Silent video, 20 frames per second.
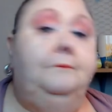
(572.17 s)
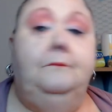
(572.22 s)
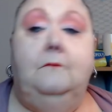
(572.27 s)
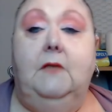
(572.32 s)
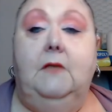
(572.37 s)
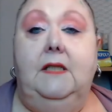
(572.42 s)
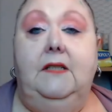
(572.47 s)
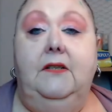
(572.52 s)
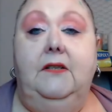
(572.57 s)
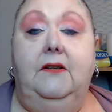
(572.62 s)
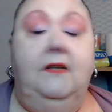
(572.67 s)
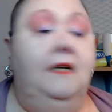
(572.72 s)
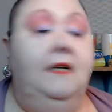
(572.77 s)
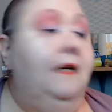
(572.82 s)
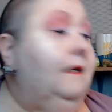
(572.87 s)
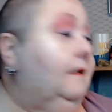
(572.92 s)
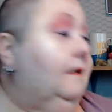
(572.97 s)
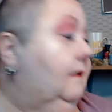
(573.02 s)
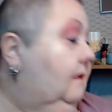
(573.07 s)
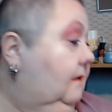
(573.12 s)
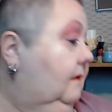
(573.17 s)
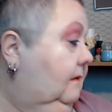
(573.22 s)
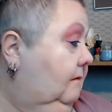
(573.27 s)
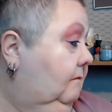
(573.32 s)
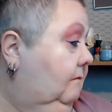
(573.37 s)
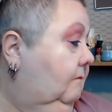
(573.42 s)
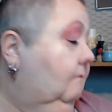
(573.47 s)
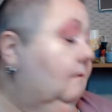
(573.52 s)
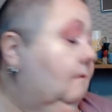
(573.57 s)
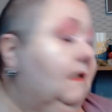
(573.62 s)
What you think?
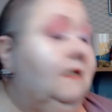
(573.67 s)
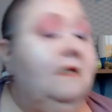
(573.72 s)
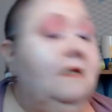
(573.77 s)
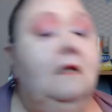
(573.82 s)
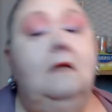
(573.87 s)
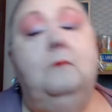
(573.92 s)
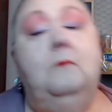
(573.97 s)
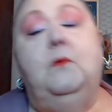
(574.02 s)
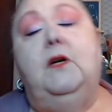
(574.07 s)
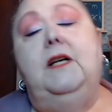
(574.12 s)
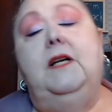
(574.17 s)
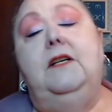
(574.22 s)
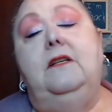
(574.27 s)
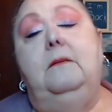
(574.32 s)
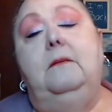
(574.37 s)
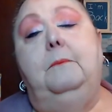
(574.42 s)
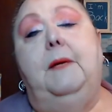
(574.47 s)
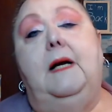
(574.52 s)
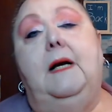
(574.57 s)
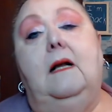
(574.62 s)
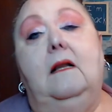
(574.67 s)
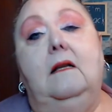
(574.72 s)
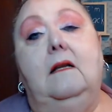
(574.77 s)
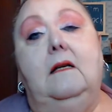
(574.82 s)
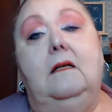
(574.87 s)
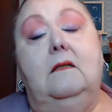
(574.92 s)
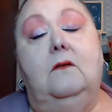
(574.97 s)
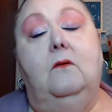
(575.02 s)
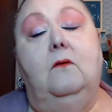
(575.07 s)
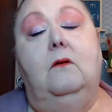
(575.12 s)
The Celebration palette
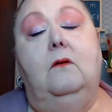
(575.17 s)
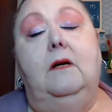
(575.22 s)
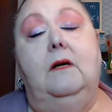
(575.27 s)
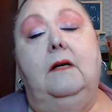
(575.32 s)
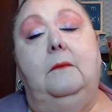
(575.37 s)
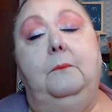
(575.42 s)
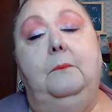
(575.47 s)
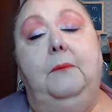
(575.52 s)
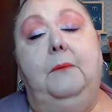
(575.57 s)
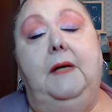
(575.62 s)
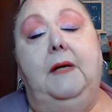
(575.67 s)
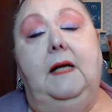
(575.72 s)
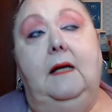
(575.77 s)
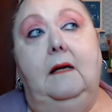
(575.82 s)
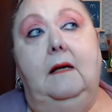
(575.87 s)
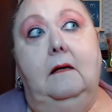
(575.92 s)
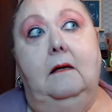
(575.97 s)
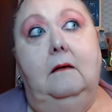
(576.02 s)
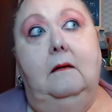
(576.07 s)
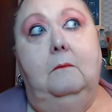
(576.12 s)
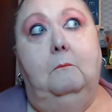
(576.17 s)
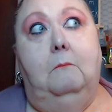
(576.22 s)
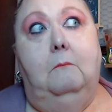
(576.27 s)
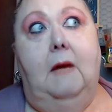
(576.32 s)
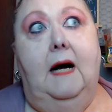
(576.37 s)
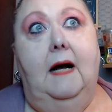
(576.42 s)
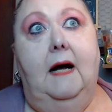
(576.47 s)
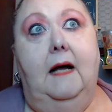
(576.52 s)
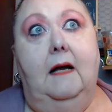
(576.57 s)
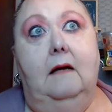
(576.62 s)
is going to be
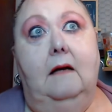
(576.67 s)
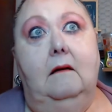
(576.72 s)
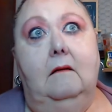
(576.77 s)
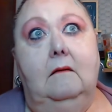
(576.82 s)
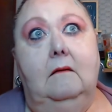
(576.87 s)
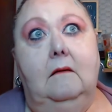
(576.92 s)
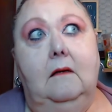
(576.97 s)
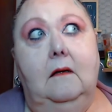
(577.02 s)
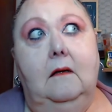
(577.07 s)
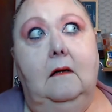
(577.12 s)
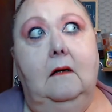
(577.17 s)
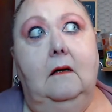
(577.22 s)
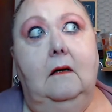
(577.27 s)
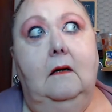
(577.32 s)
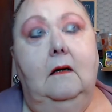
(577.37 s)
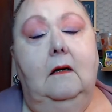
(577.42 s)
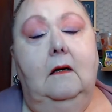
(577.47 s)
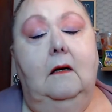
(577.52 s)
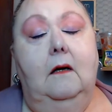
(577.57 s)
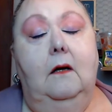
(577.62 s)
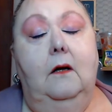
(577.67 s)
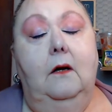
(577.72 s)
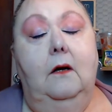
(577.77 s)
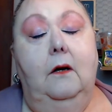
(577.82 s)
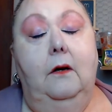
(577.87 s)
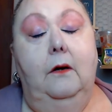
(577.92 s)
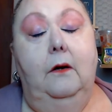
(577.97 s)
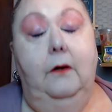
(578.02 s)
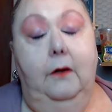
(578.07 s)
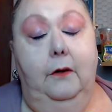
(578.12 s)
my
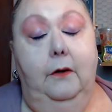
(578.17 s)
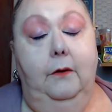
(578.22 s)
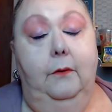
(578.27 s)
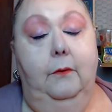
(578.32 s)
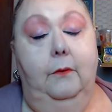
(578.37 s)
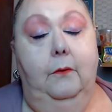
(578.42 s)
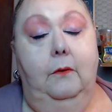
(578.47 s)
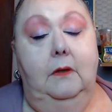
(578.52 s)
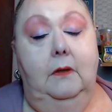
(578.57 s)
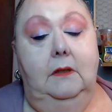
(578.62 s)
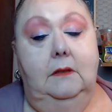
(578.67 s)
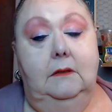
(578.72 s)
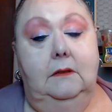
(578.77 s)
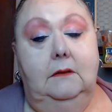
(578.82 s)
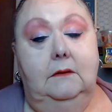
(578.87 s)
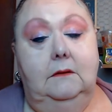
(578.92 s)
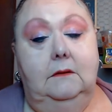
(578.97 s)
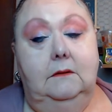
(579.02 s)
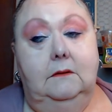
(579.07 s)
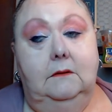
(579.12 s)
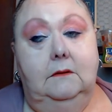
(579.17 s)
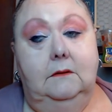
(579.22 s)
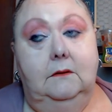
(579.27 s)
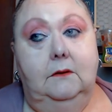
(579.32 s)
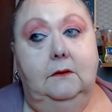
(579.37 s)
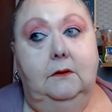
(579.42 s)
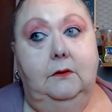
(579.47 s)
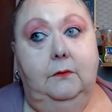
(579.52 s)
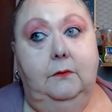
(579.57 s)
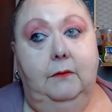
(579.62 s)
new
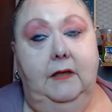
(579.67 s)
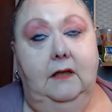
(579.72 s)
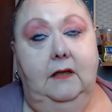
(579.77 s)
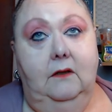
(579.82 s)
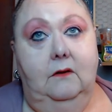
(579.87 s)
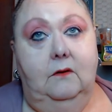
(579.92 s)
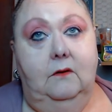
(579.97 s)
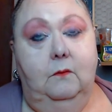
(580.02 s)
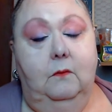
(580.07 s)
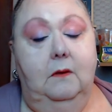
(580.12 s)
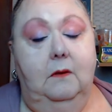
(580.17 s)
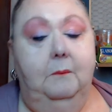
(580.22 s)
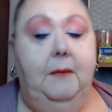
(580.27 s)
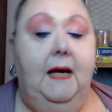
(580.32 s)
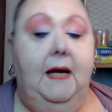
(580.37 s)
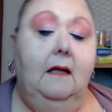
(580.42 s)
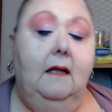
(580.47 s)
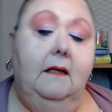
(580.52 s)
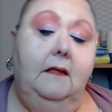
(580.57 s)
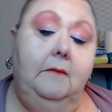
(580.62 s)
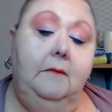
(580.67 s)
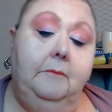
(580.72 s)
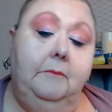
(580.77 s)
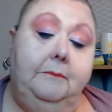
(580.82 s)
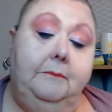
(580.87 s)
three looks, one palette.